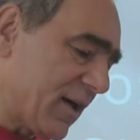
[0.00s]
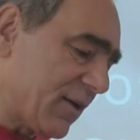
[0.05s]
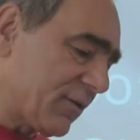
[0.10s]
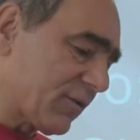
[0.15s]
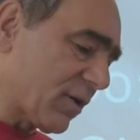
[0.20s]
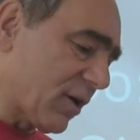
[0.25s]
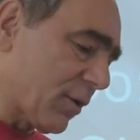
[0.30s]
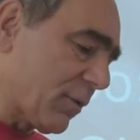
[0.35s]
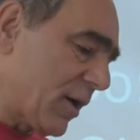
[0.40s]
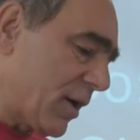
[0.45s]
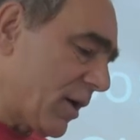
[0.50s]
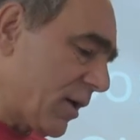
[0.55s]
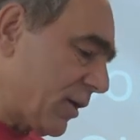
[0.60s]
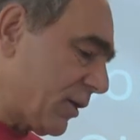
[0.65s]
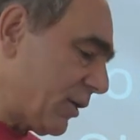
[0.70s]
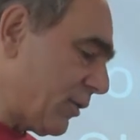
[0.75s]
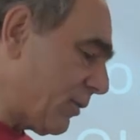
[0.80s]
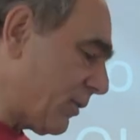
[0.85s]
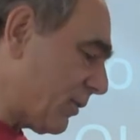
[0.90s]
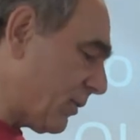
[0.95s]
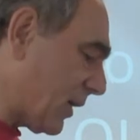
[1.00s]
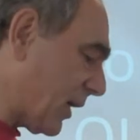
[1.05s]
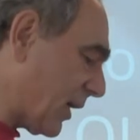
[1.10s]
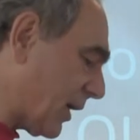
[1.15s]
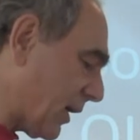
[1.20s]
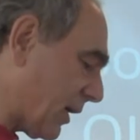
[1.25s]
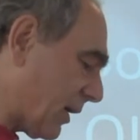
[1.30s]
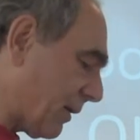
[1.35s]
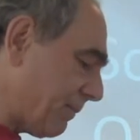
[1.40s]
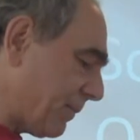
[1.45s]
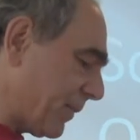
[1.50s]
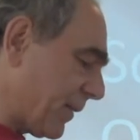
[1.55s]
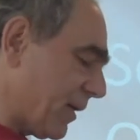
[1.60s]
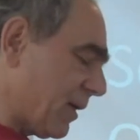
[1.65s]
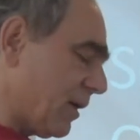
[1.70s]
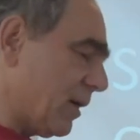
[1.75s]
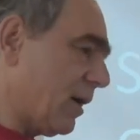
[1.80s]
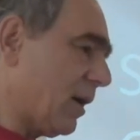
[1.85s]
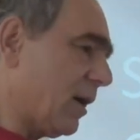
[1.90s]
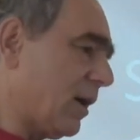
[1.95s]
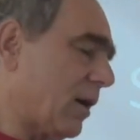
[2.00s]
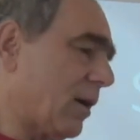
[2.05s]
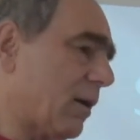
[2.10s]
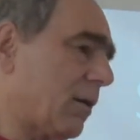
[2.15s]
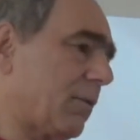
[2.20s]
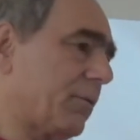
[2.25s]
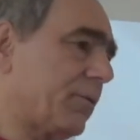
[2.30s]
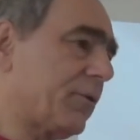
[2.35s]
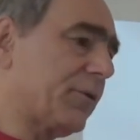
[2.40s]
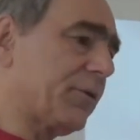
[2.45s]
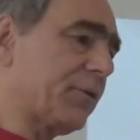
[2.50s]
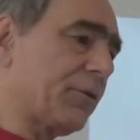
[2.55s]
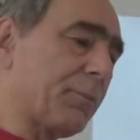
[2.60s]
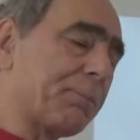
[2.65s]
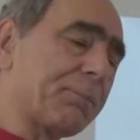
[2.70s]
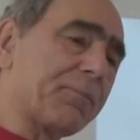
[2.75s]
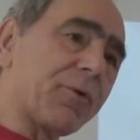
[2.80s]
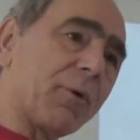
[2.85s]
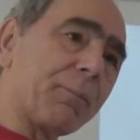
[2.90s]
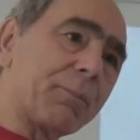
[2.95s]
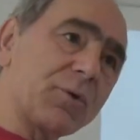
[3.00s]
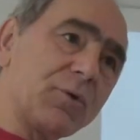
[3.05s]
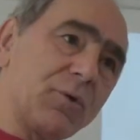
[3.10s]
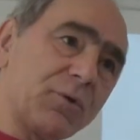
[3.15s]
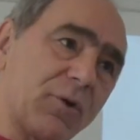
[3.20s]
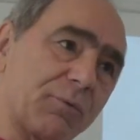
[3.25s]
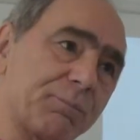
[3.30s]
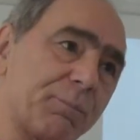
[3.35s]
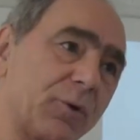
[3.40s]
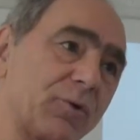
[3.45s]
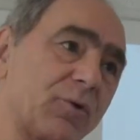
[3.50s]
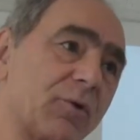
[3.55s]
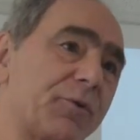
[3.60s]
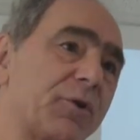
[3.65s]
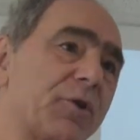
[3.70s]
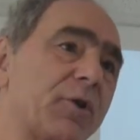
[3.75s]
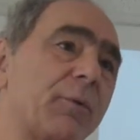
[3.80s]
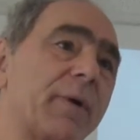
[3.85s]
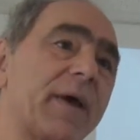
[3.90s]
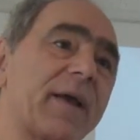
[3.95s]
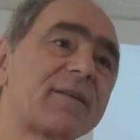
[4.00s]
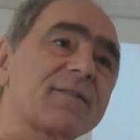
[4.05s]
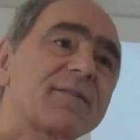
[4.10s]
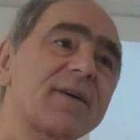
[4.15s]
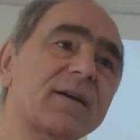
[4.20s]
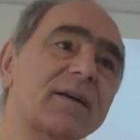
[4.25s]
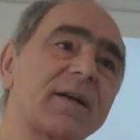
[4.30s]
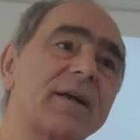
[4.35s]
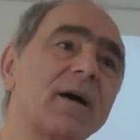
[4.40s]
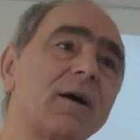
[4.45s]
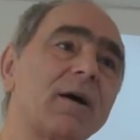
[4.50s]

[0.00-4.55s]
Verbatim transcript: So you are, uh, from producers' point of view, you know exactly